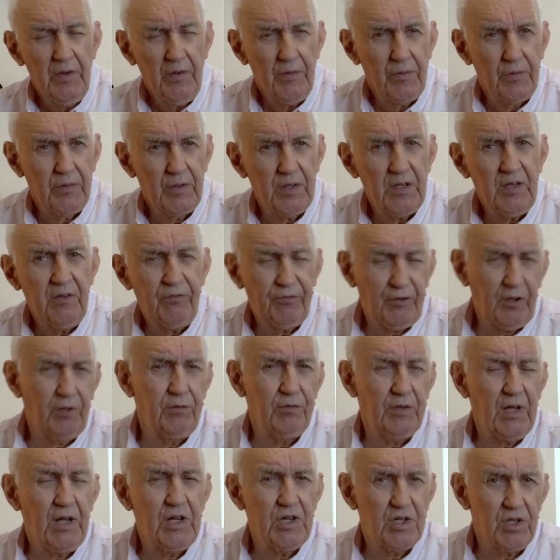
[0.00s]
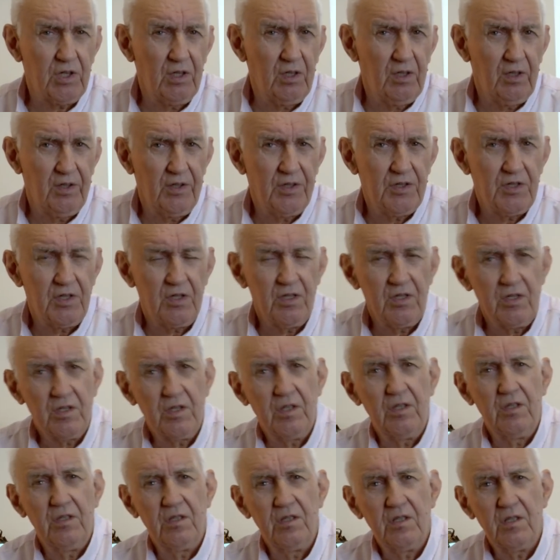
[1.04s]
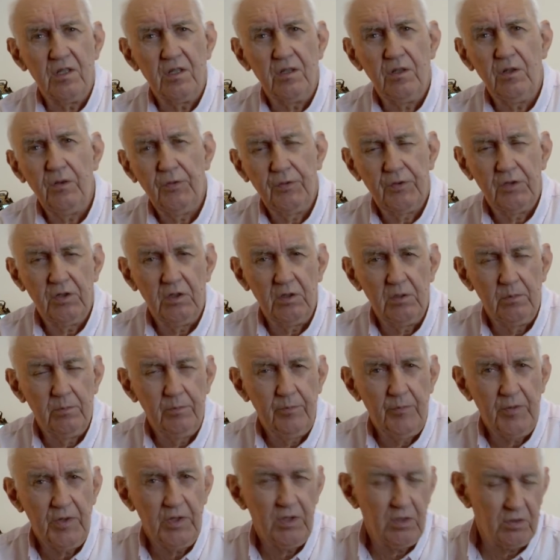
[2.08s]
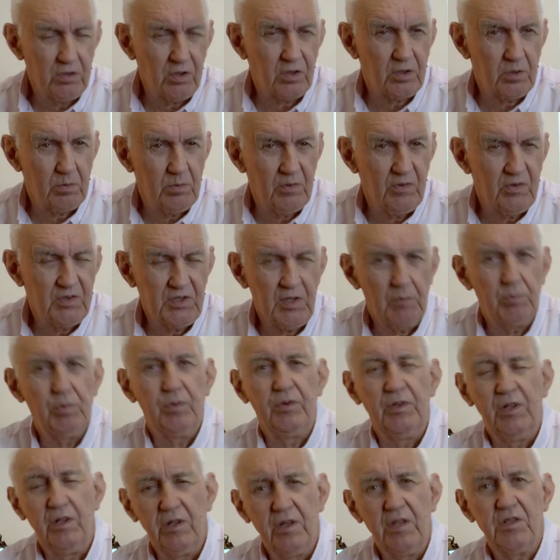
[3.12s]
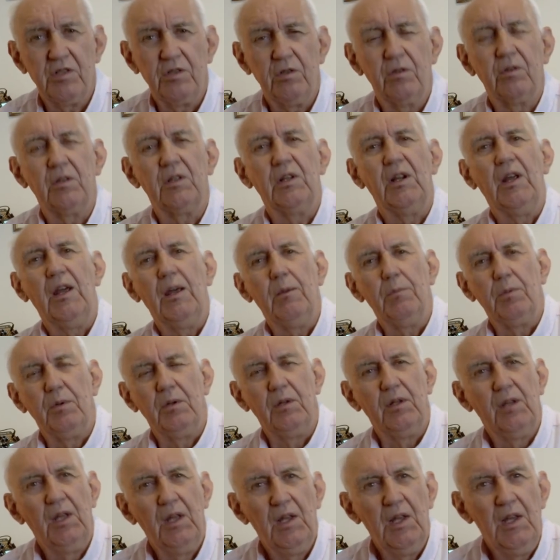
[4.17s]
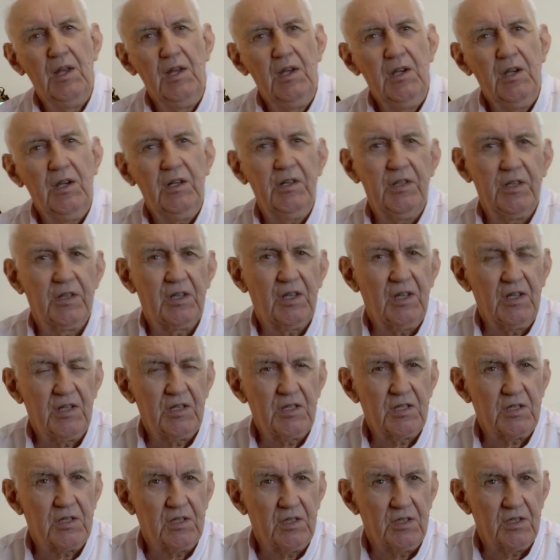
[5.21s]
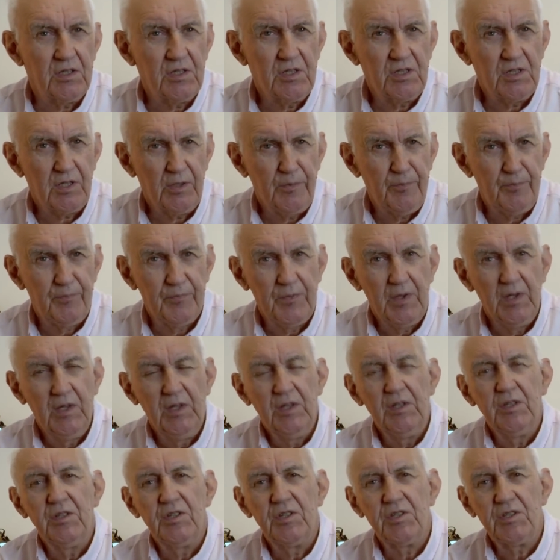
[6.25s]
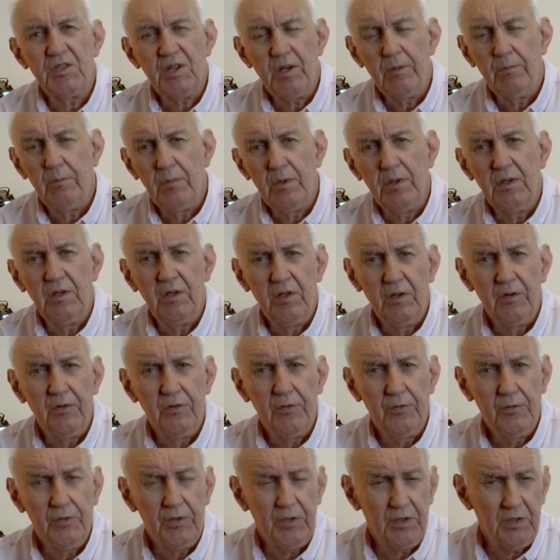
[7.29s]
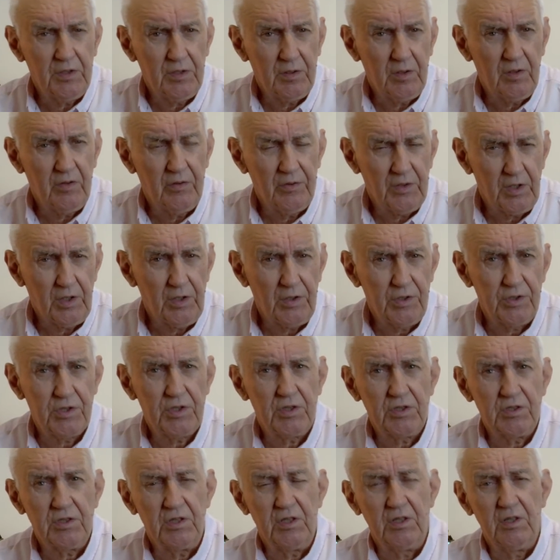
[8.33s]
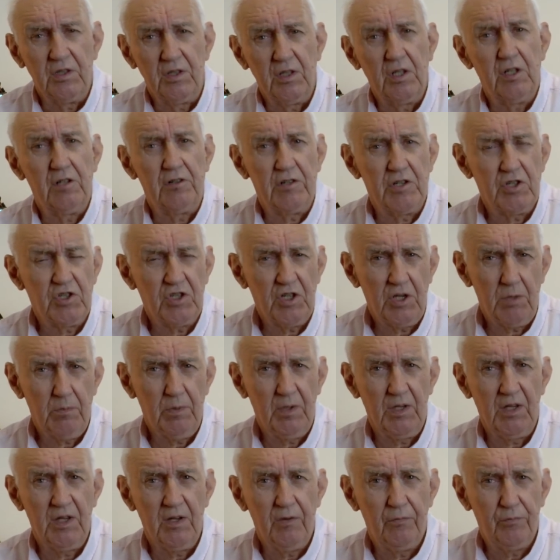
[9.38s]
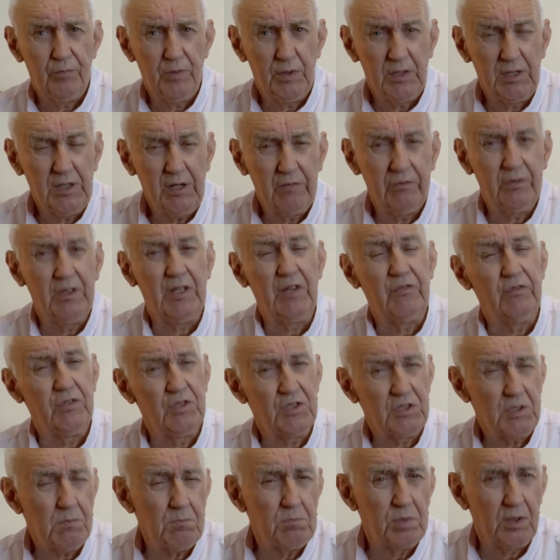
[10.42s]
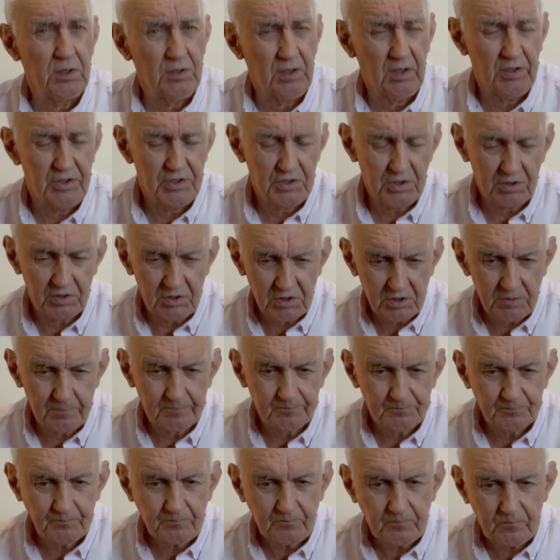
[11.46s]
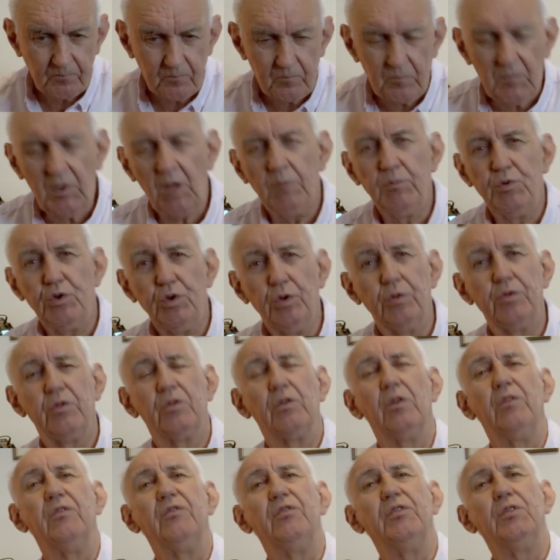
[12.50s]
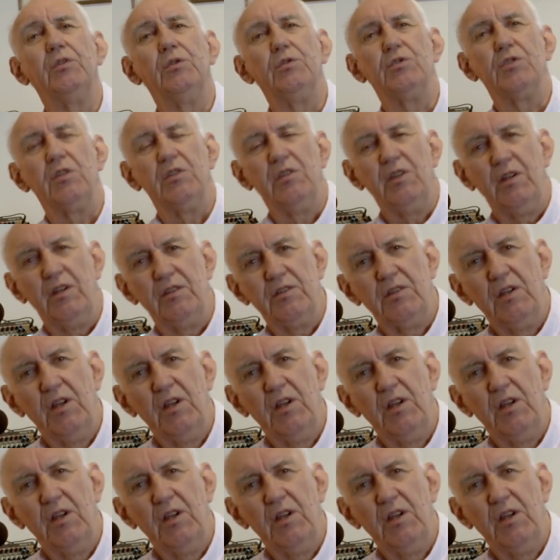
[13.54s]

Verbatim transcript: the foundation licence and uh, Ofcom in the document have said well no that's not going to happen and I guess that um, some have, uh, have, uh, asked uh, the RSGB if we can have an even simpler license. I'm sure you've got views on that.